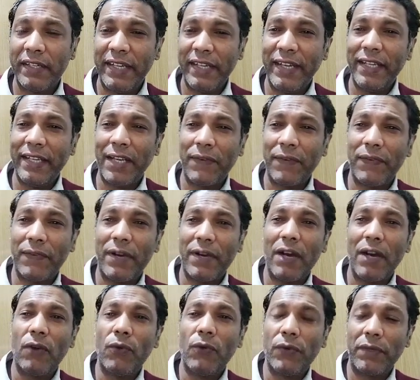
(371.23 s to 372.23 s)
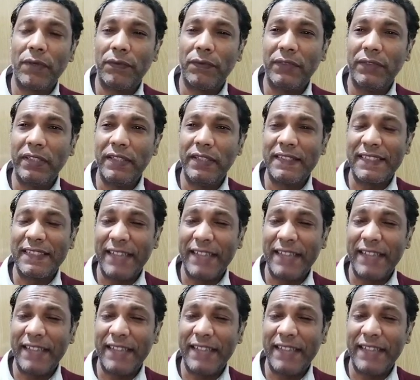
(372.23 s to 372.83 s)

TDF out of these